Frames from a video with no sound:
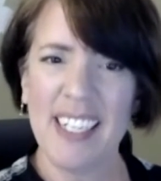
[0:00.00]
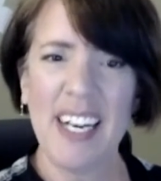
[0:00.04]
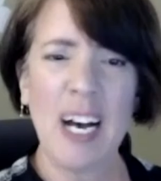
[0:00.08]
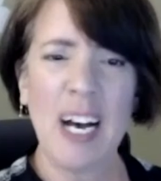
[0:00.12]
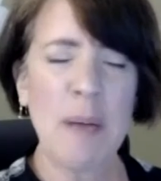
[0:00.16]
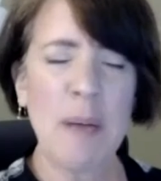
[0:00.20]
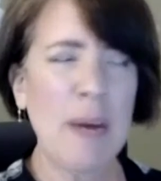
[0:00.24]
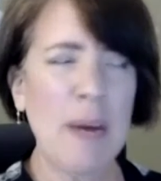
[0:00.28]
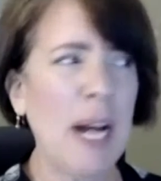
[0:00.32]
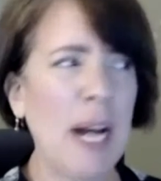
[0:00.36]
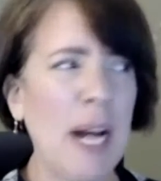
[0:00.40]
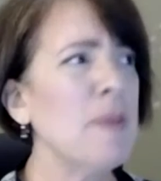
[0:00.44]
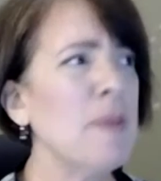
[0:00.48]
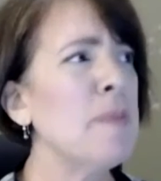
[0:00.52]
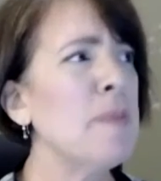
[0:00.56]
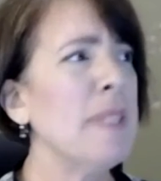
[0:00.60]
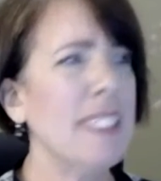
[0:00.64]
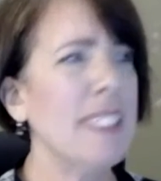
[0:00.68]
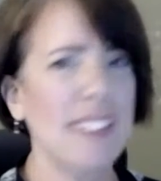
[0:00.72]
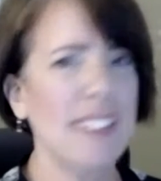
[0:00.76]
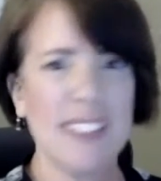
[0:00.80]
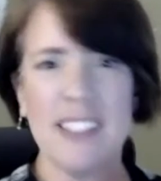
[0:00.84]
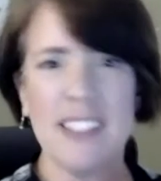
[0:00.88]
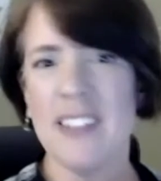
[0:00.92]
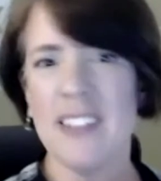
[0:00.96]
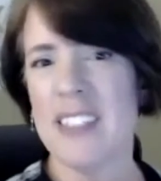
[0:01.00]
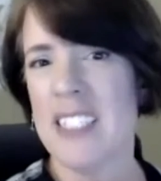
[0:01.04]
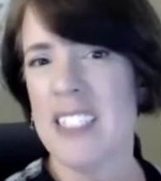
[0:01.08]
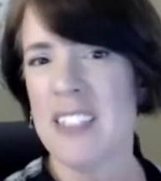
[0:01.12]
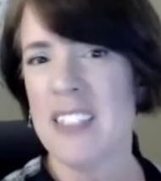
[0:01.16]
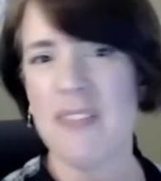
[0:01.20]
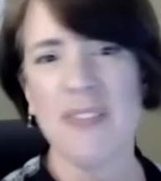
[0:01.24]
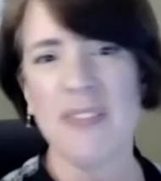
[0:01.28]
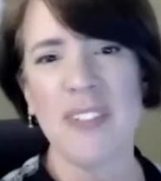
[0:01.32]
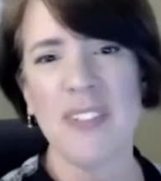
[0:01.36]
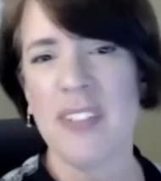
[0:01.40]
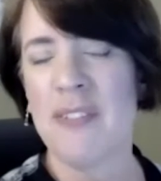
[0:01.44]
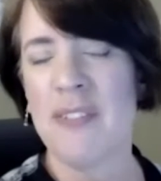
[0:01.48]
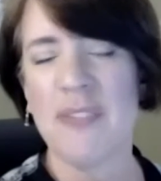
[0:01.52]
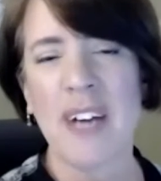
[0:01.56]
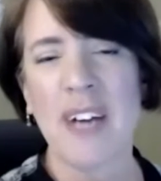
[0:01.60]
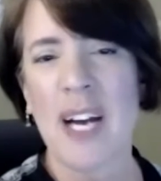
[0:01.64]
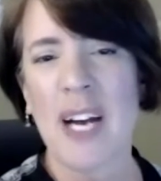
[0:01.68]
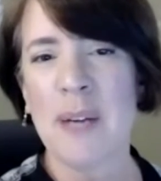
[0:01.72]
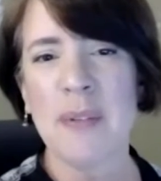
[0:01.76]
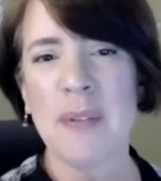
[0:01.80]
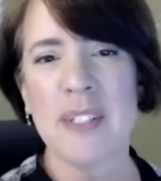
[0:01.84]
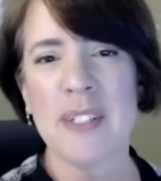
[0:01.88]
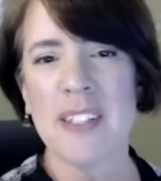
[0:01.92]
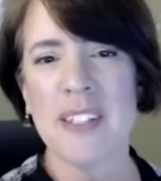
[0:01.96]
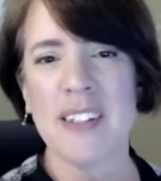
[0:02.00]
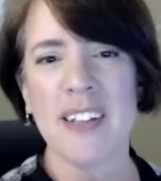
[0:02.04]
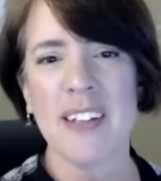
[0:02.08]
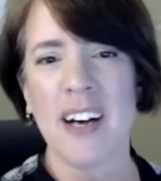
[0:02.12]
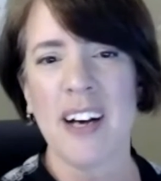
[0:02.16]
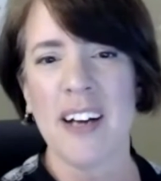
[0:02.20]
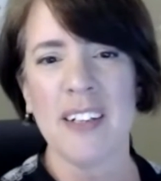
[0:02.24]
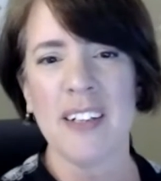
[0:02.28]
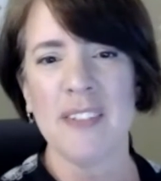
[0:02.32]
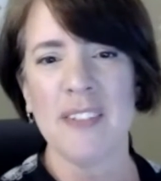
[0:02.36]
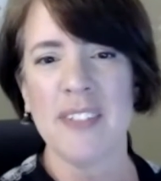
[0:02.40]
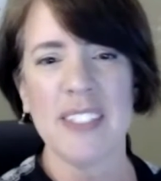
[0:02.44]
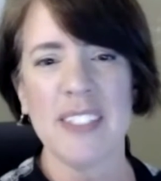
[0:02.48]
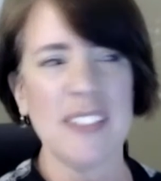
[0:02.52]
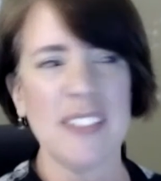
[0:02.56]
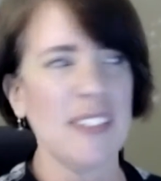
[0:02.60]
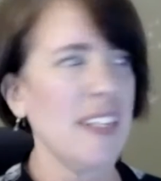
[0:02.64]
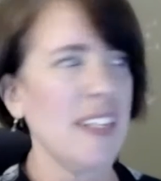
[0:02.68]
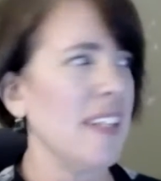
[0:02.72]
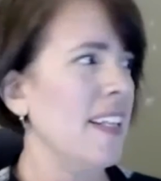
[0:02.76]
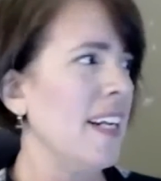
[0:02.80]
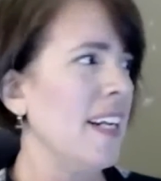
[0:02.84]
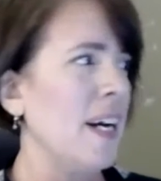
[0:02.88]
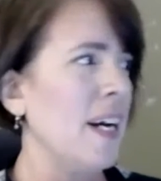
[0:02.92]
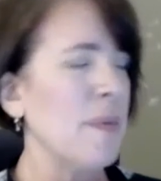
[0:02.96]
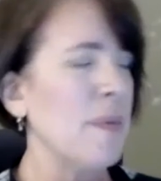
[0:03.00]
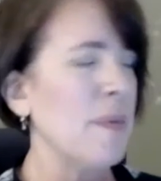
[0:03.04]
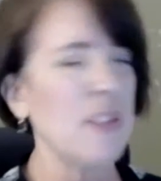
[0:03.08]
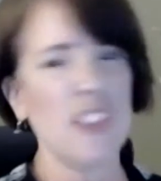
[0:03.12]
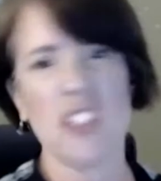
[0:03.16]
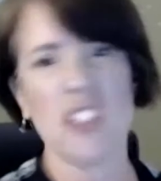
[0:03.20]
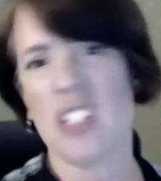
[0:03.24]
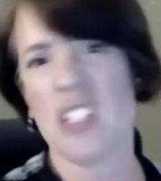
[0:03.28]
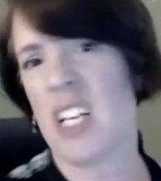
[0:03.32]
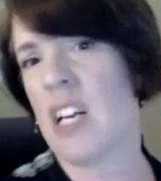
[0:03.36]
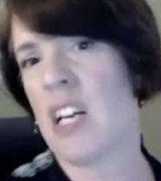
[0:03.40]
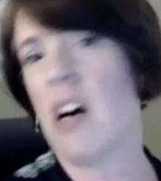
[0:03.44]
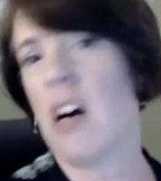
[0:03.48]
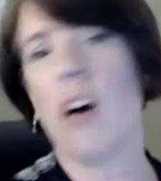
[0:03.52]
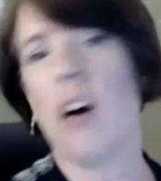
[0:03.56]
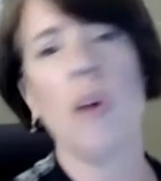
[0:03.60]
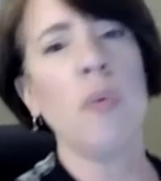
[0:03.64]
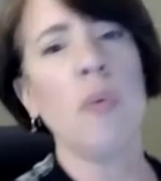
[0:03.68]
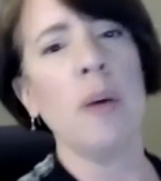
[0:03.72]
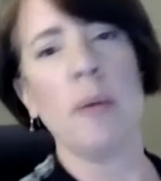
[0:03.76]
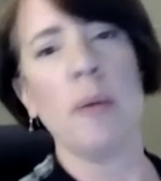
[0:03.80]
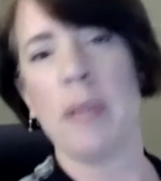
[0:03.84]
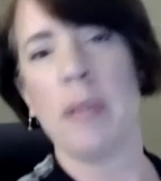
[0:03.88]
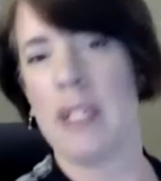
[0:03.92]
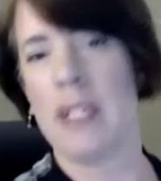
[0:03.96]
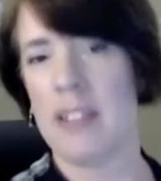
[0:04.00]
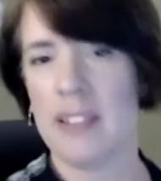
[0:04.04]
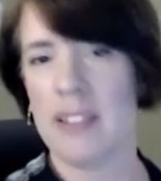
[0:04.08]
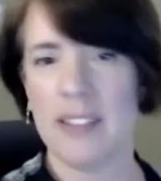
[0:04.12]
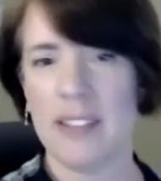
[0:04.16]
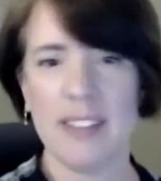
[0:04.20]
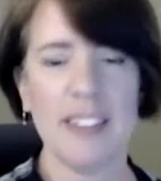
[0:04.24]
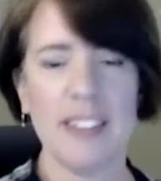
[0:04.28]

I would be insulted if I was thought of as that I was just like all women.